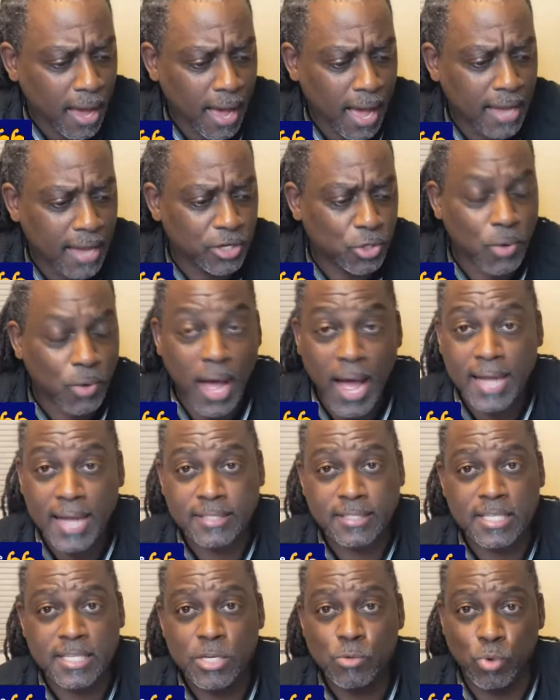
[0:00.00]
I do
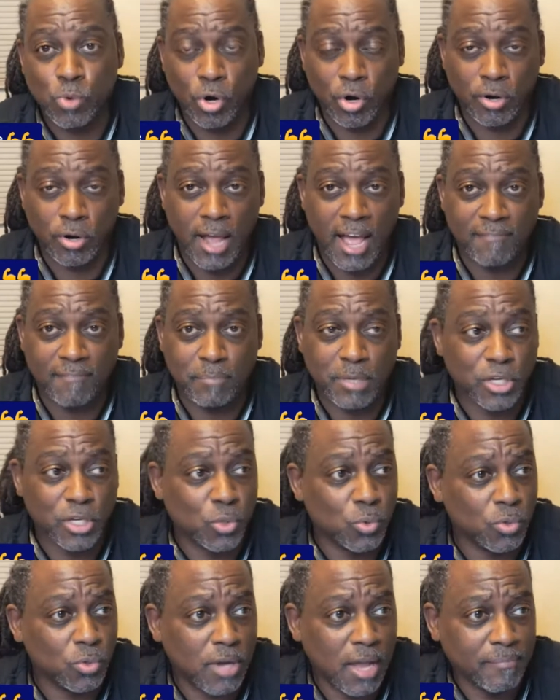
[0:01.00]
IT work. I
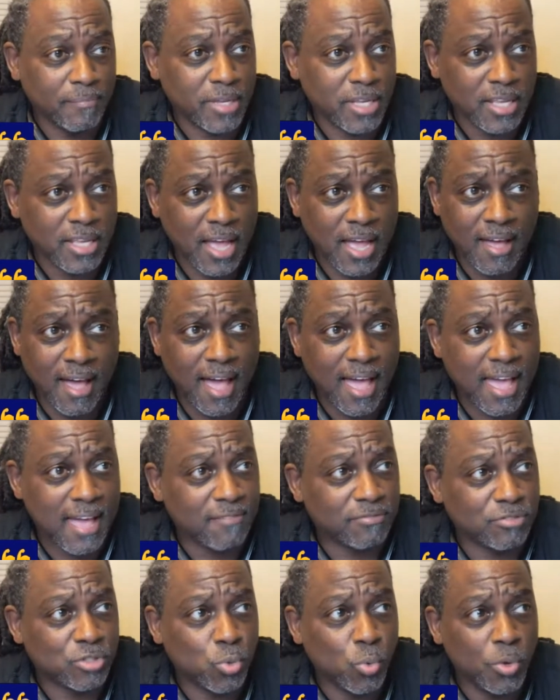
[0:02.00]

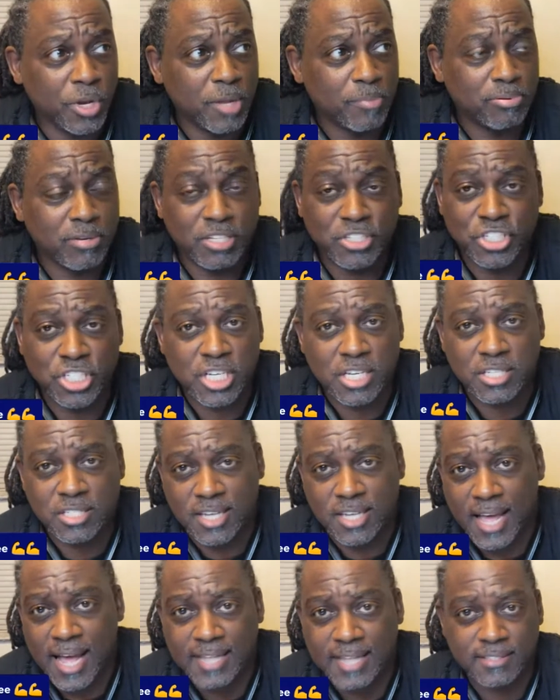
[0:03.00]
have 20 plus years
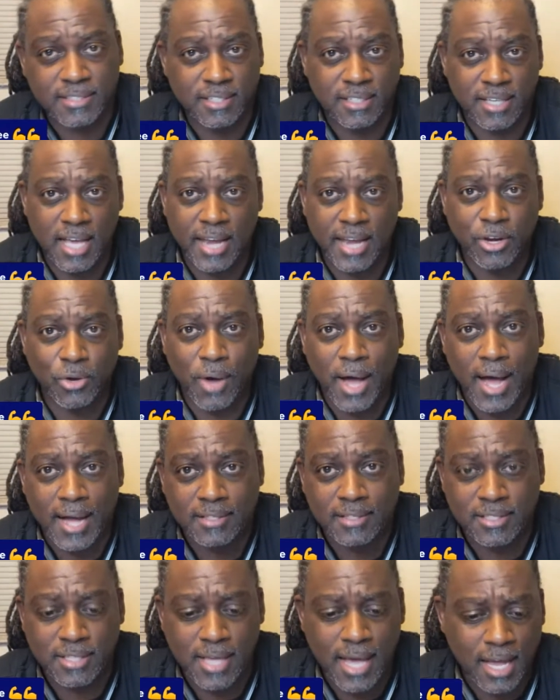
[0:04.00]
in IT. I know
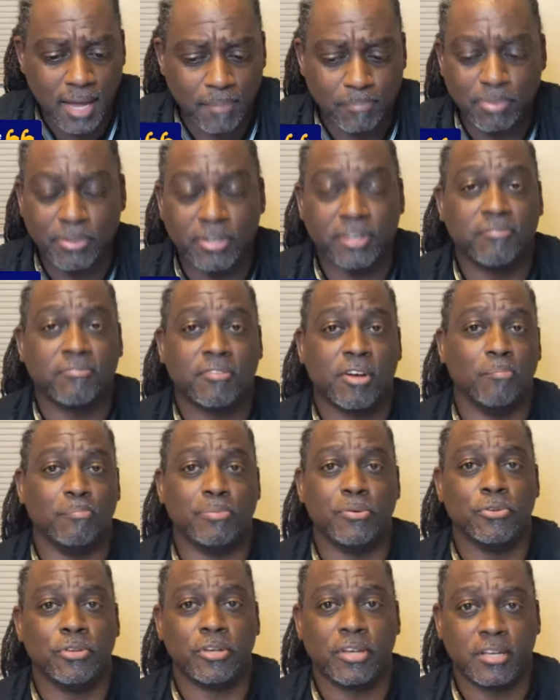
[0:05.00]
IT, I can put a
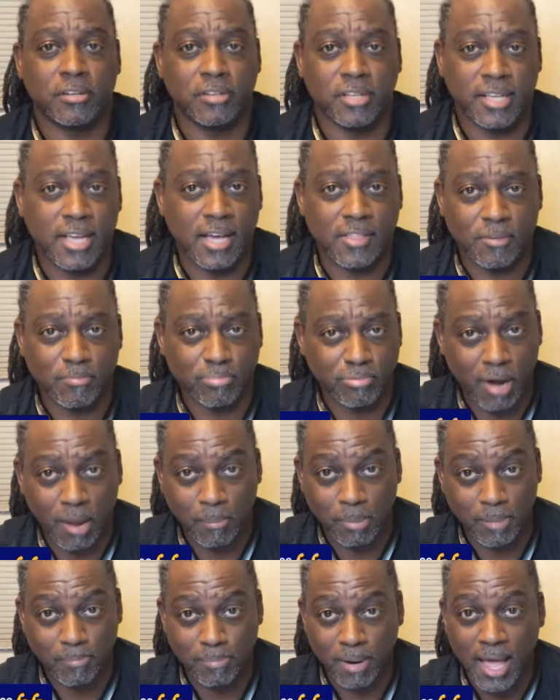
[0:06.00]
computer together
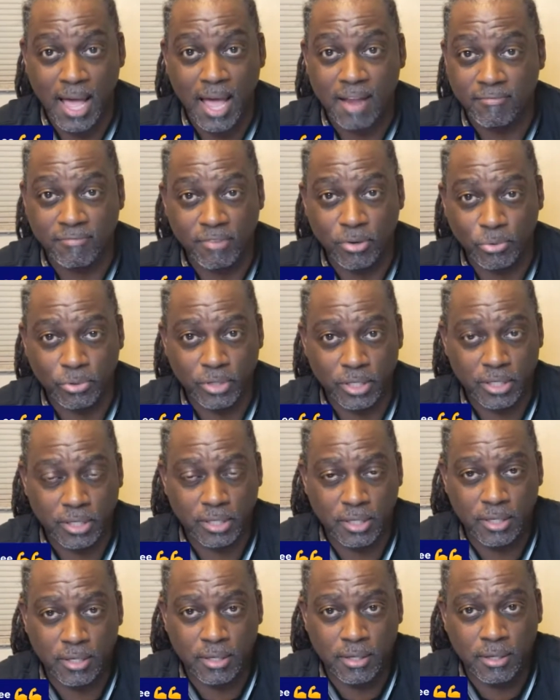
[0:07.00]
probably blindfolded.
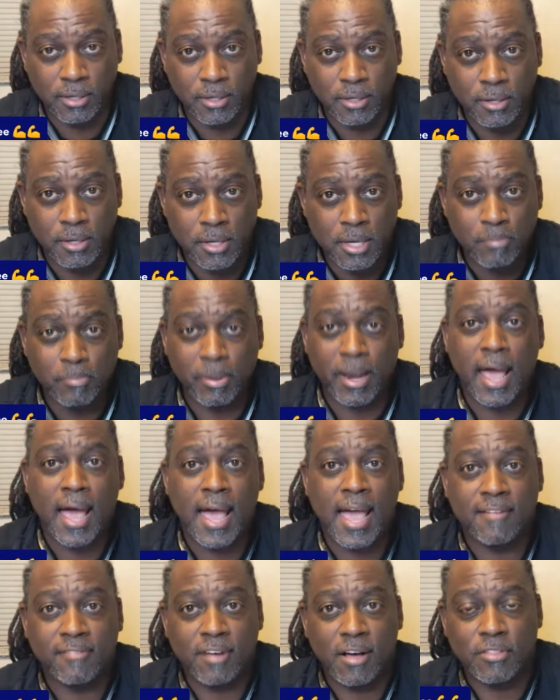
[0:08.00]
But I
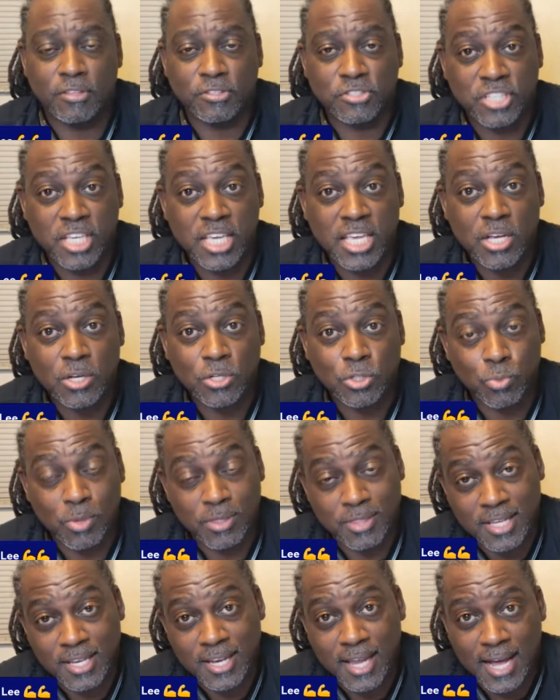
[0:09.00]
have other skills
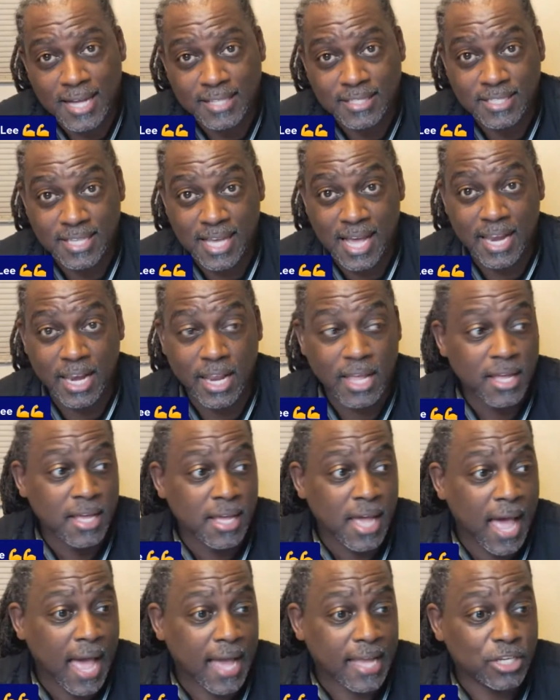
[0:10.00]
within IT.
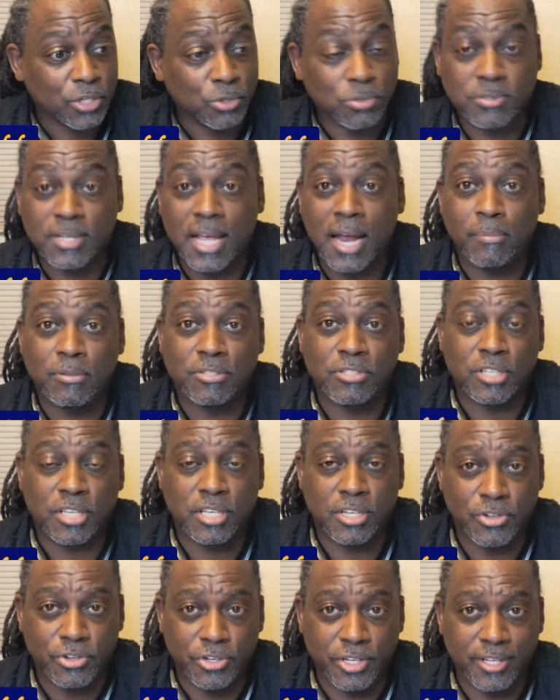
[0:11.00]
I can do
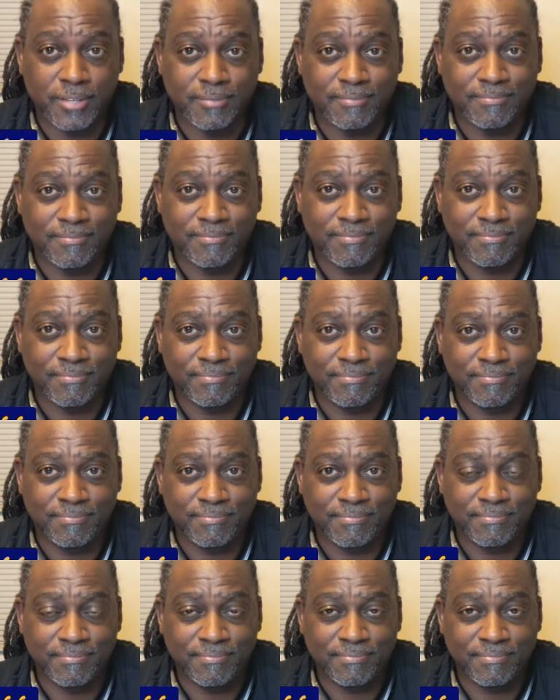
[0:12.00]
cybersecurity.
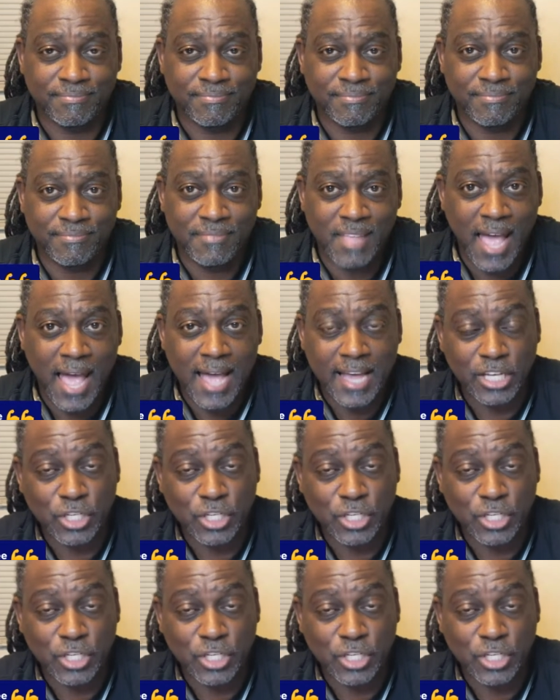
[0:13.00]
I